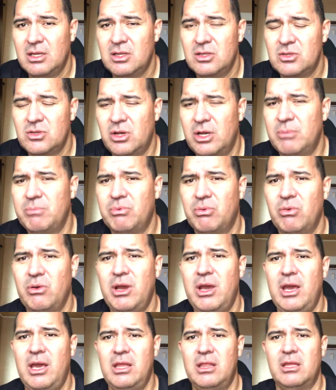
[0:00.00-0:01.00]
So I
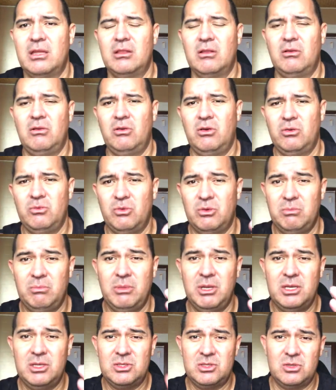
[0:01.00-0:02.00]
pray that the Lord would
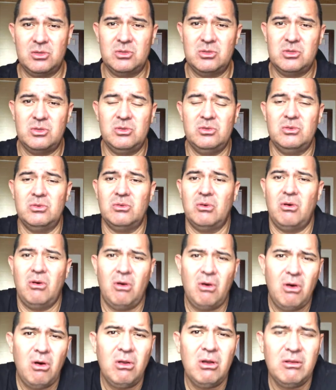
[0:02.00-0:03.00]
minister to
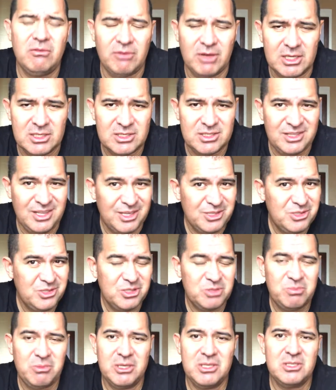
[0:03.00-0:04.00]
all of us, not
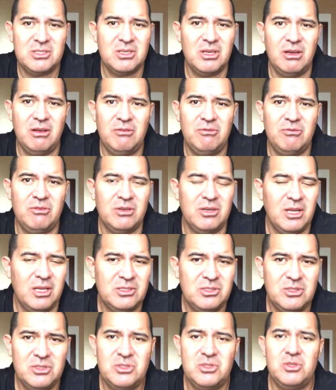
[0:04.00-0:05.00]
just myself or not
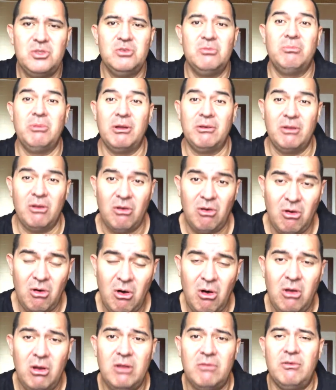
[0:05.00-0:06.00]
just you, but
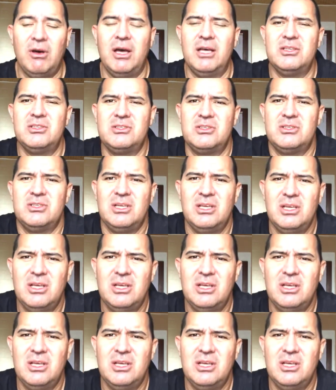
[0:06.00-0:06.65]
all of us,